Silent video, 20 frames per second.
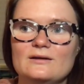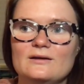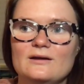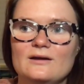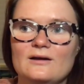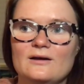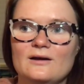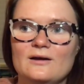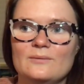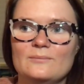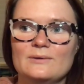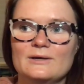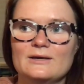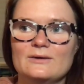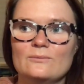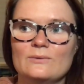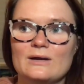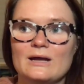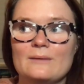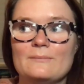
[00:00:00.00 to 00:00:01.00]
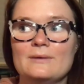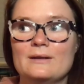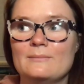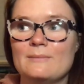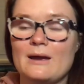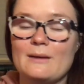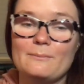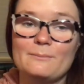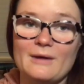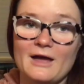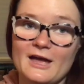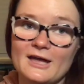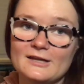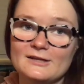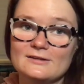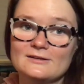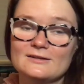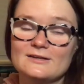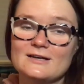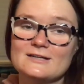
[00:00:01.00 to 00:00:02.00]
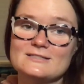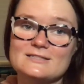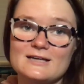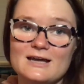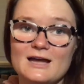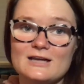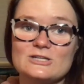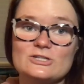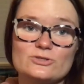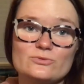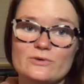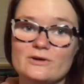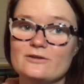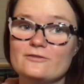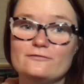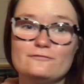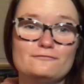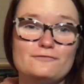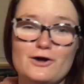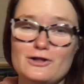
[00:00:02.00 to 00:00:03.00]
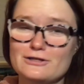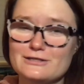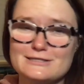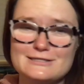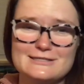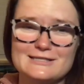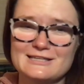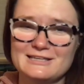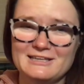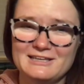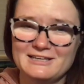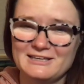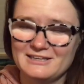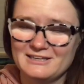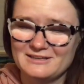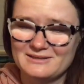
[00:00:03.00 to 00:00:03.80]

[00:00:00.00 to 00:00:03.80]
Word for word: Um, like when I'm in my bed because like I just want to fall asleep.